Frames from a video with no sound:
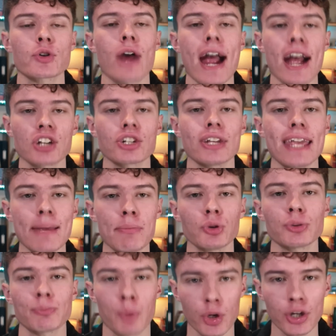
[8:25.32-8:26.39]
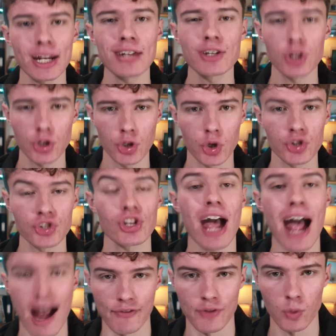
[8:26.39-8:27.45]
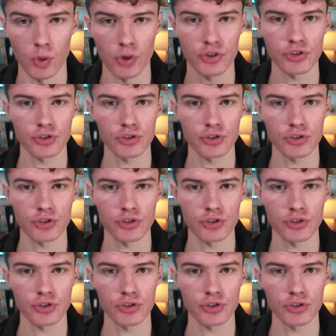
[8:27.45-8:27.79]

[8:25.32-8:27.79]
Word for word: actually able to put it into use afterwards.